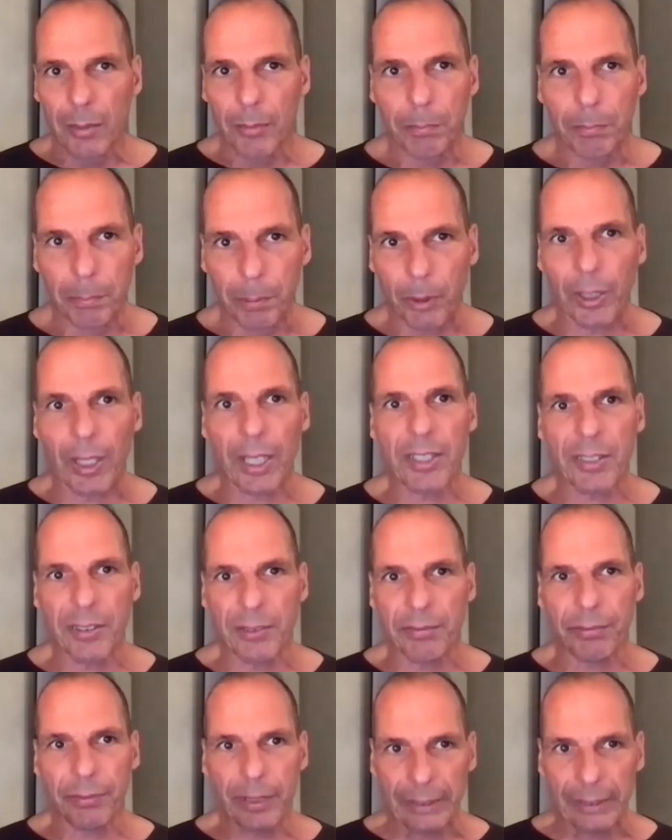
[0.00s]

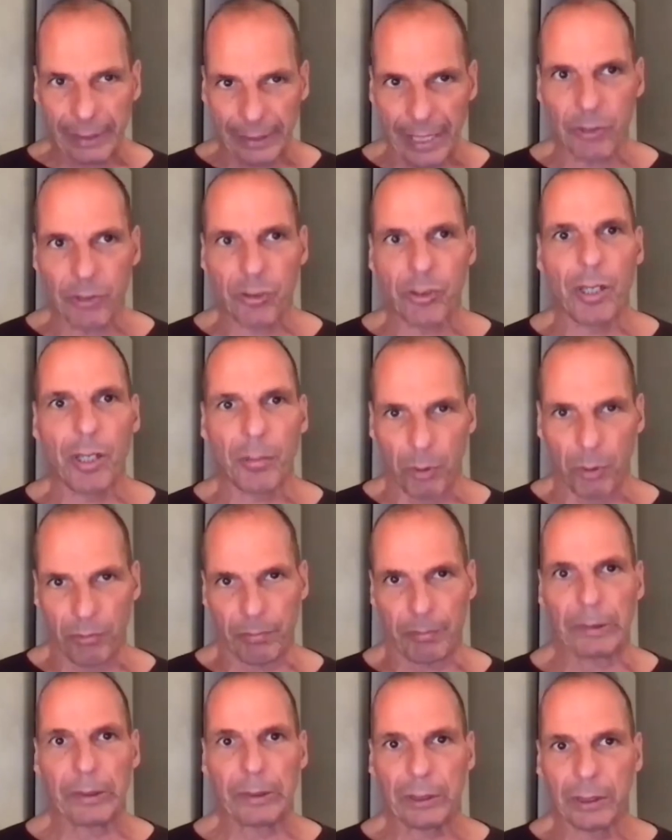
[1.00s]
progressive international
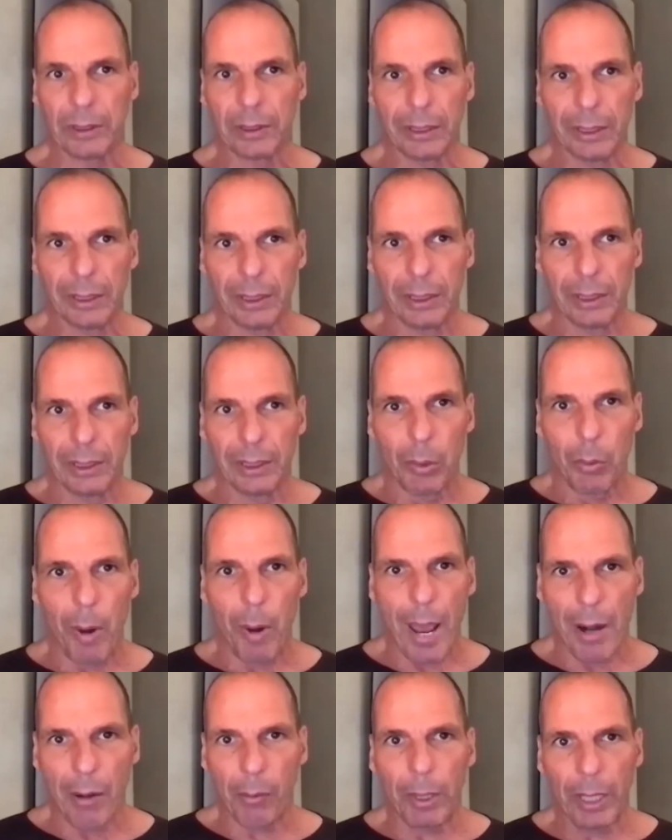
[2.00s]
movement
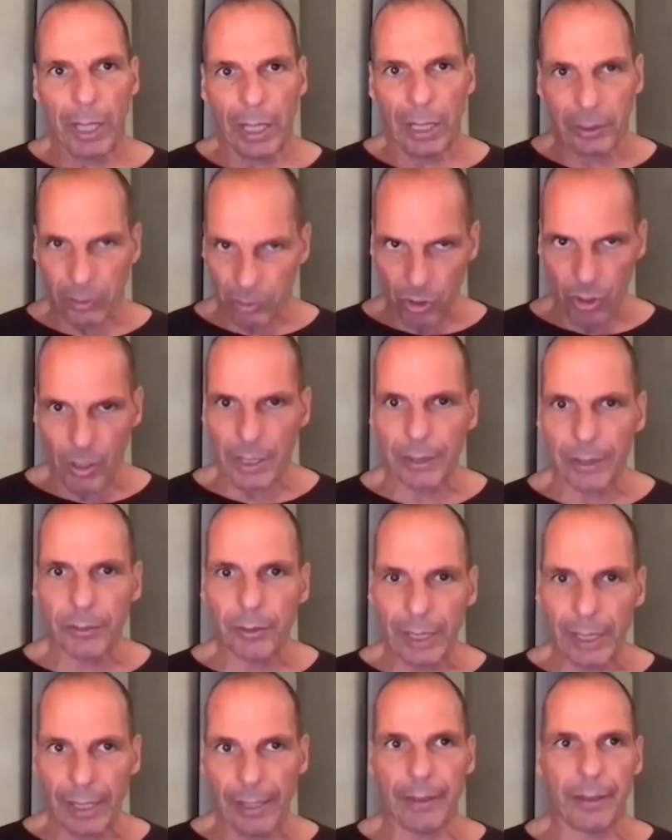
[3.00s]
where we join
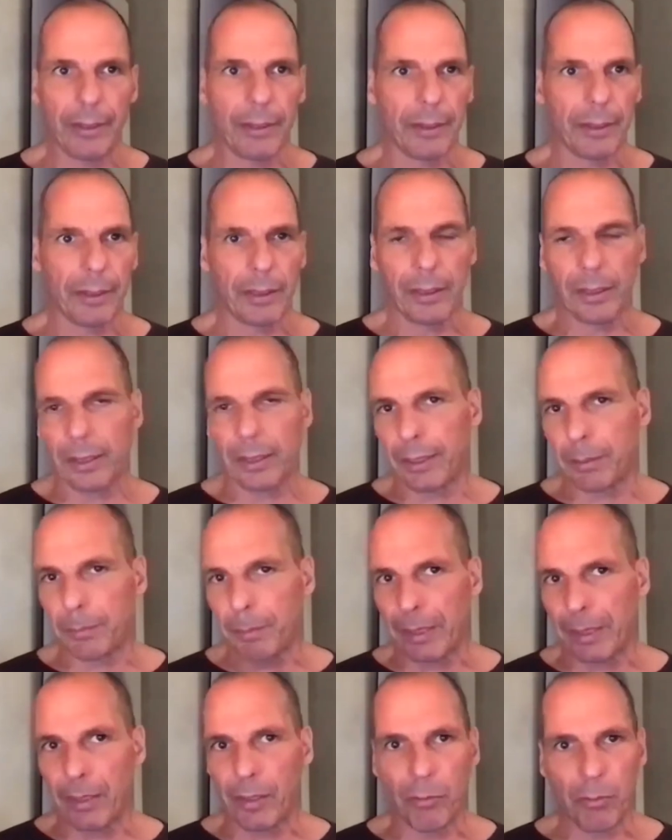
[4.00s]
together
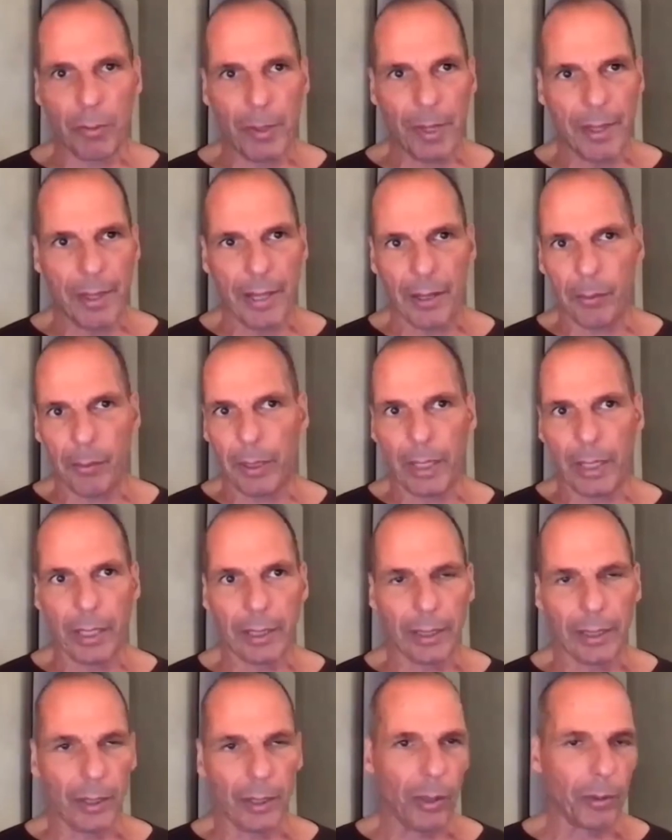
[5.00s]
independently of whether we
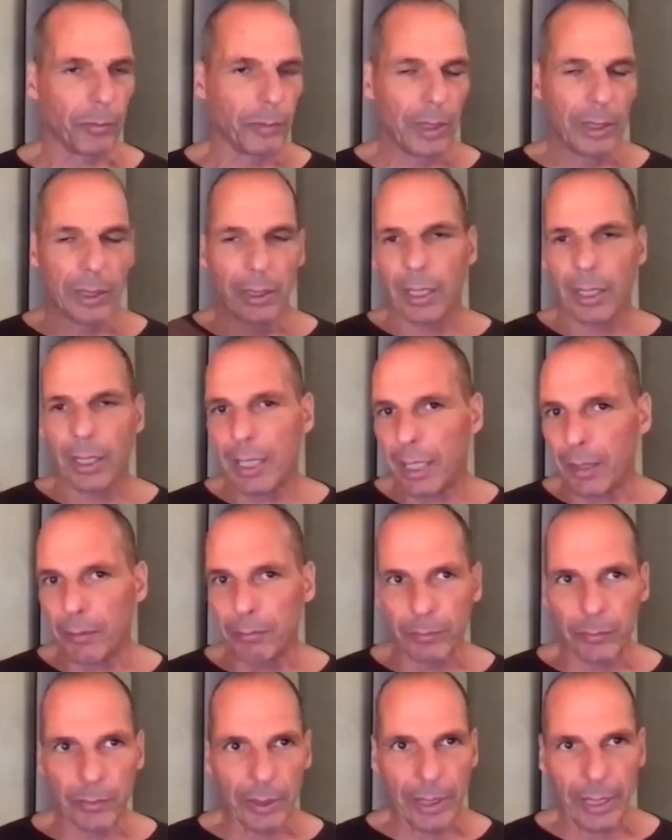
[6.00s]
are,
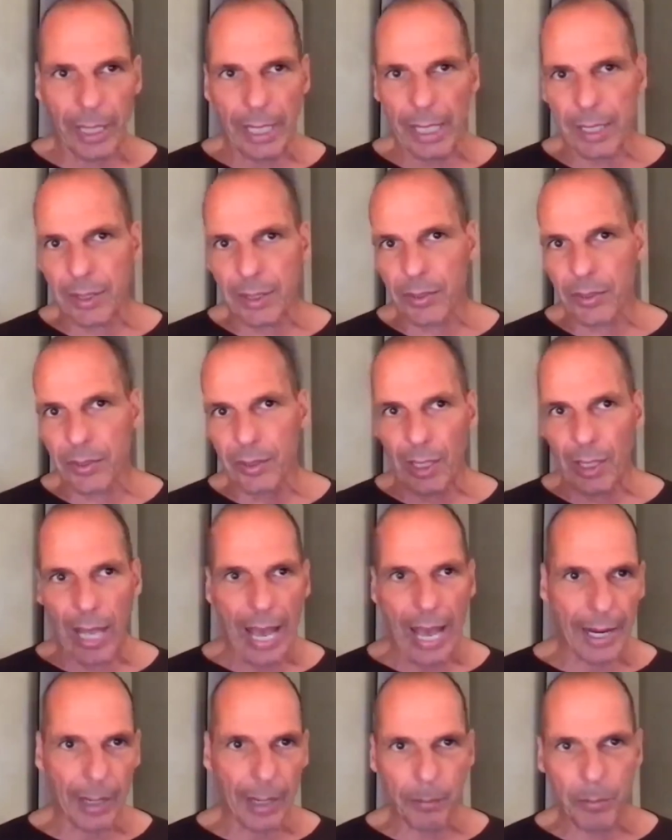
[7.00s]
Greeks,
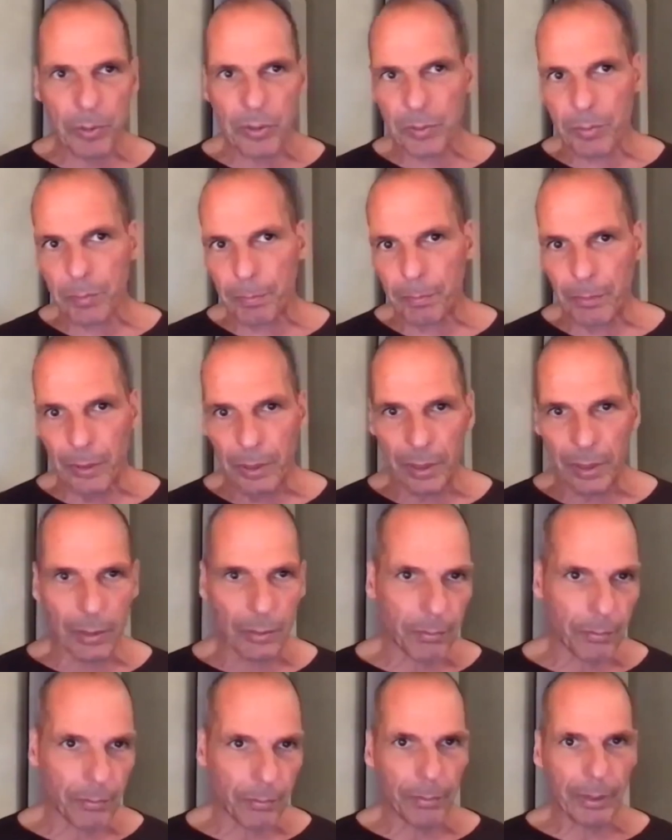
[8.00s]
Arabs,
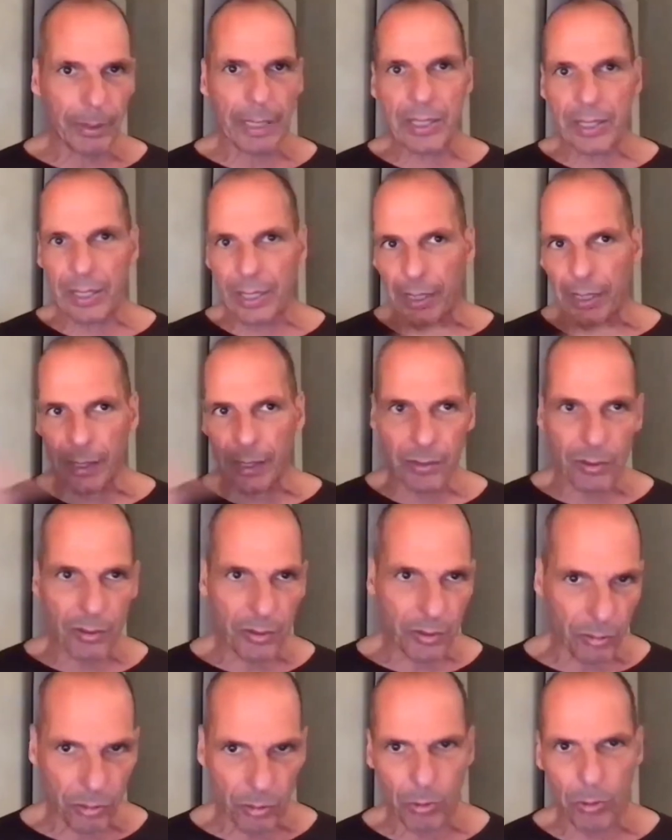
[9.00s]

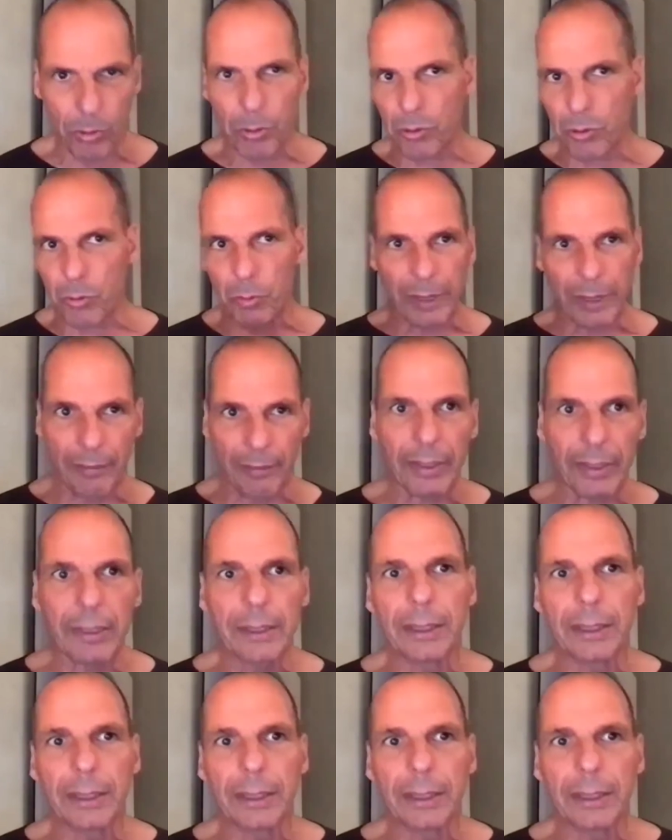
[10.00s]
Palestinians, Jews, whatever,